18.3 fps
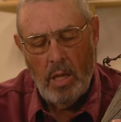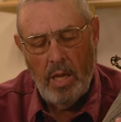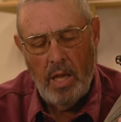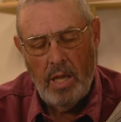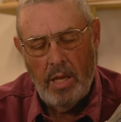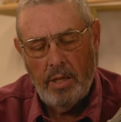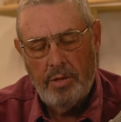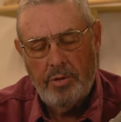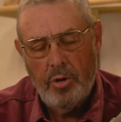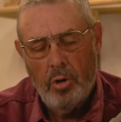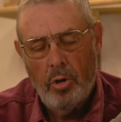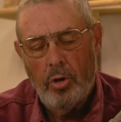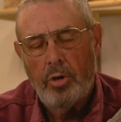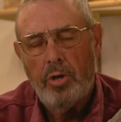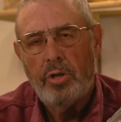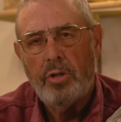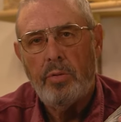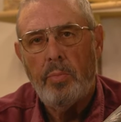and
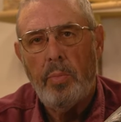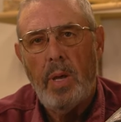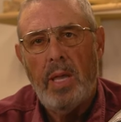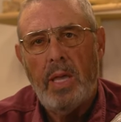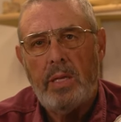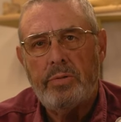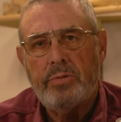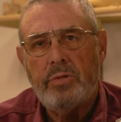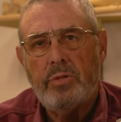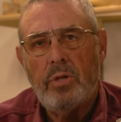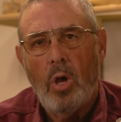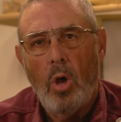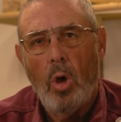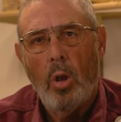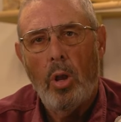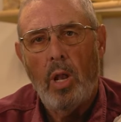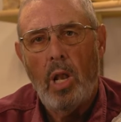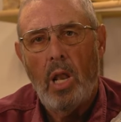turned the base
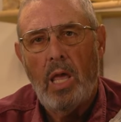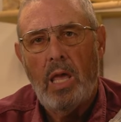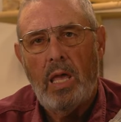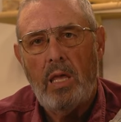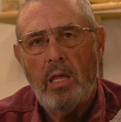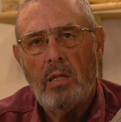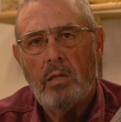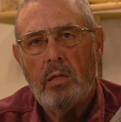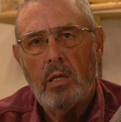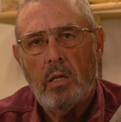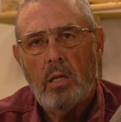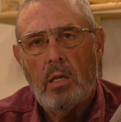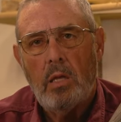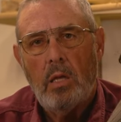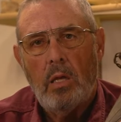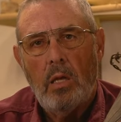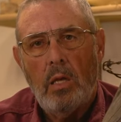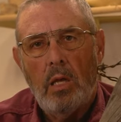on a lathe
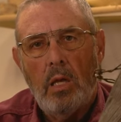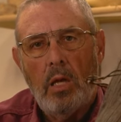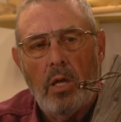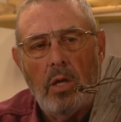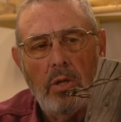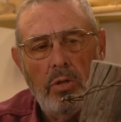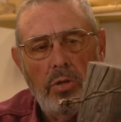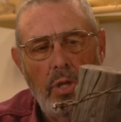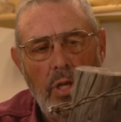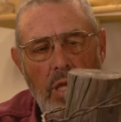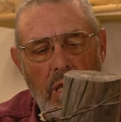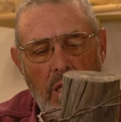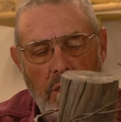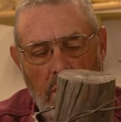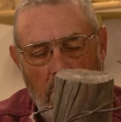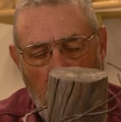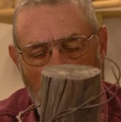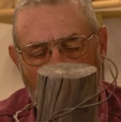to
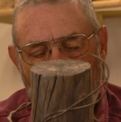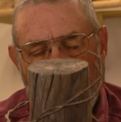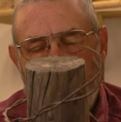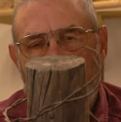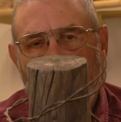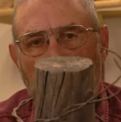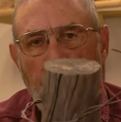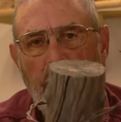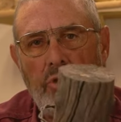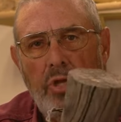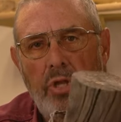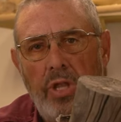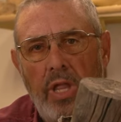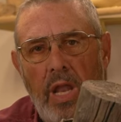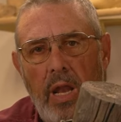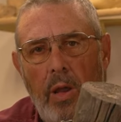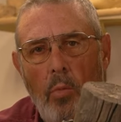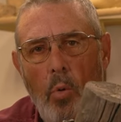get the
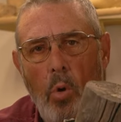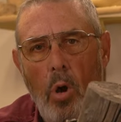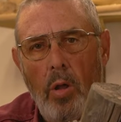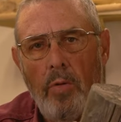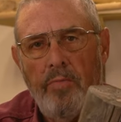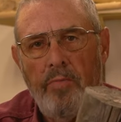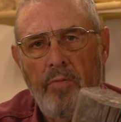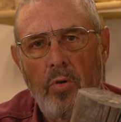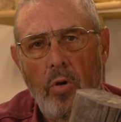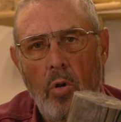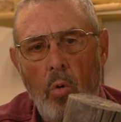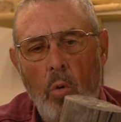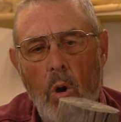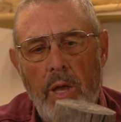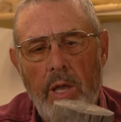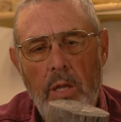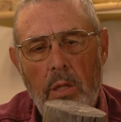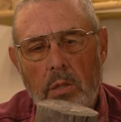composition that I want for a
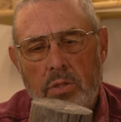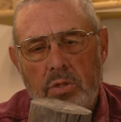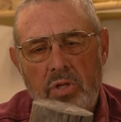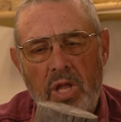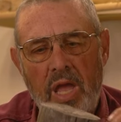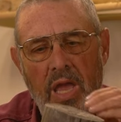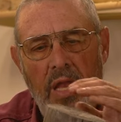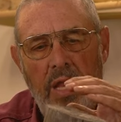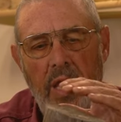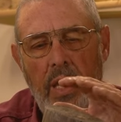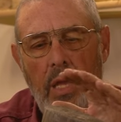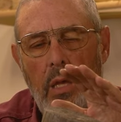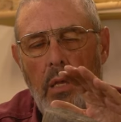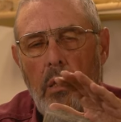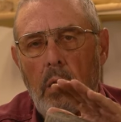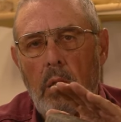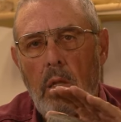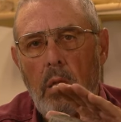quail
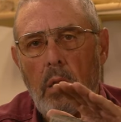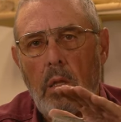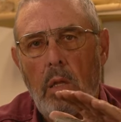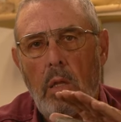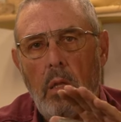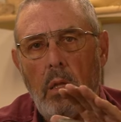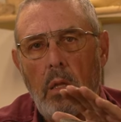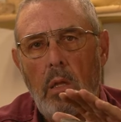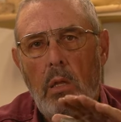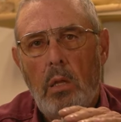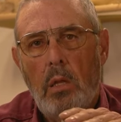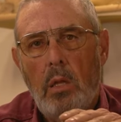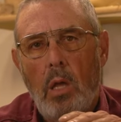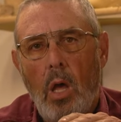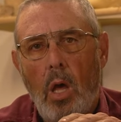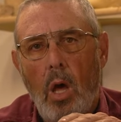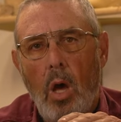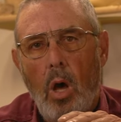standing
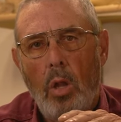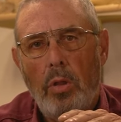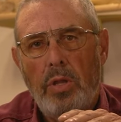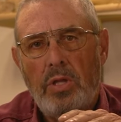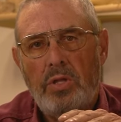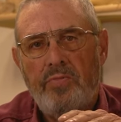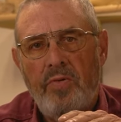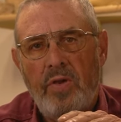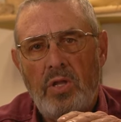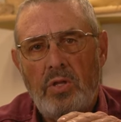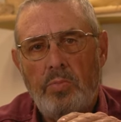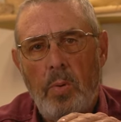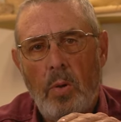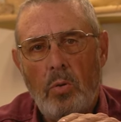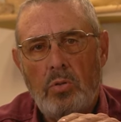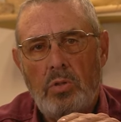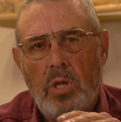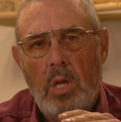on this fence
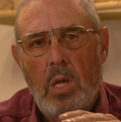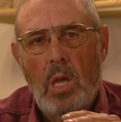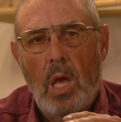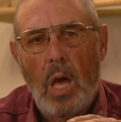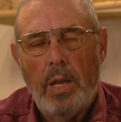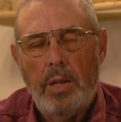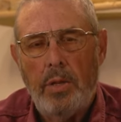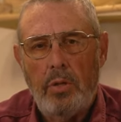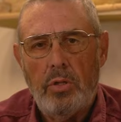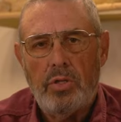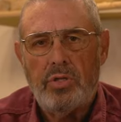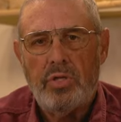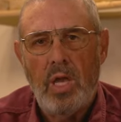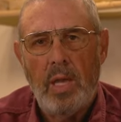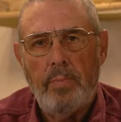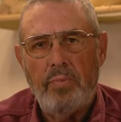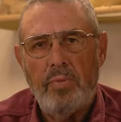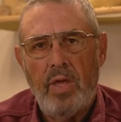post. I do the
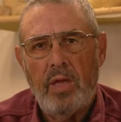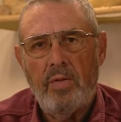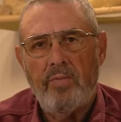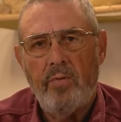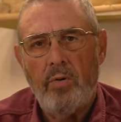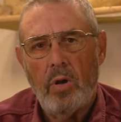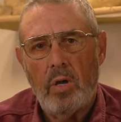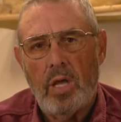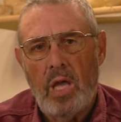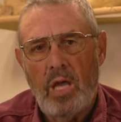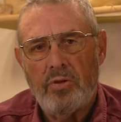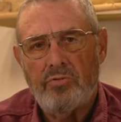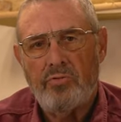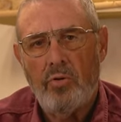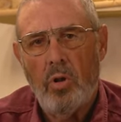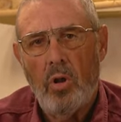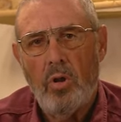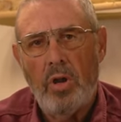same thing for a
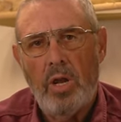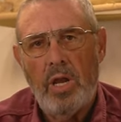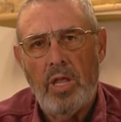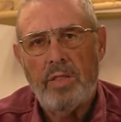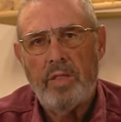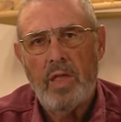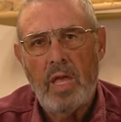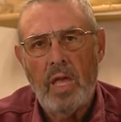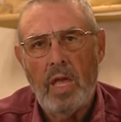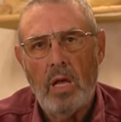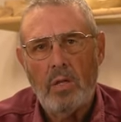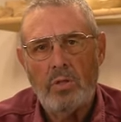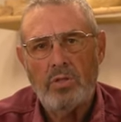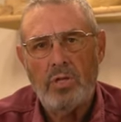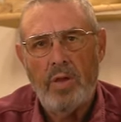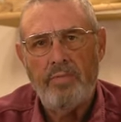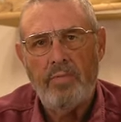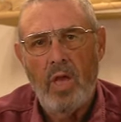kestrel or anything
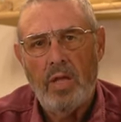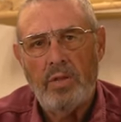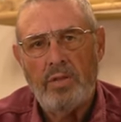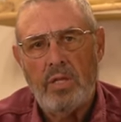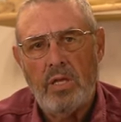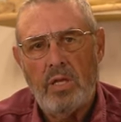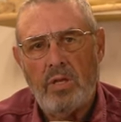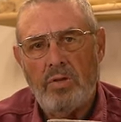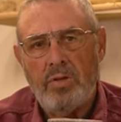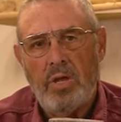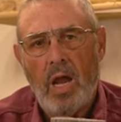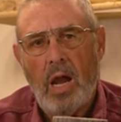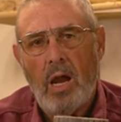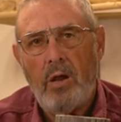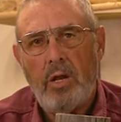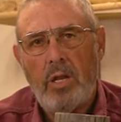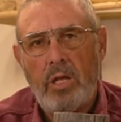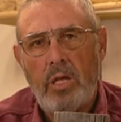else. I've got the
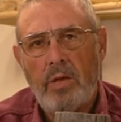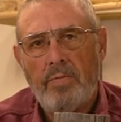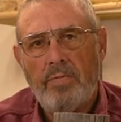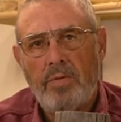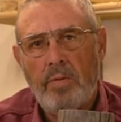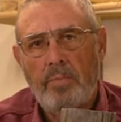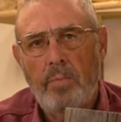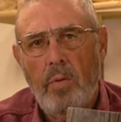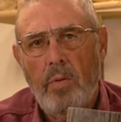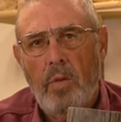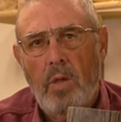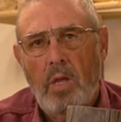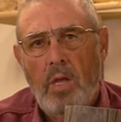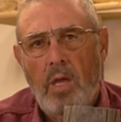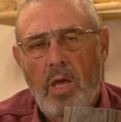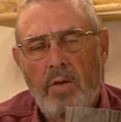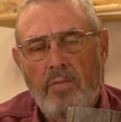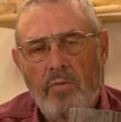entirety of the
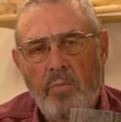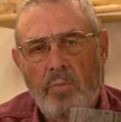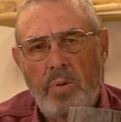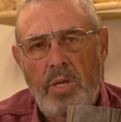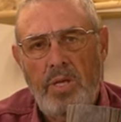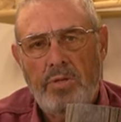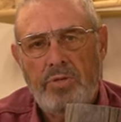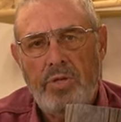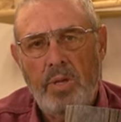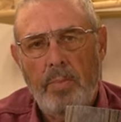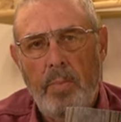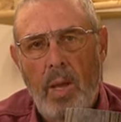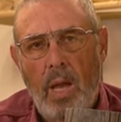of the piece in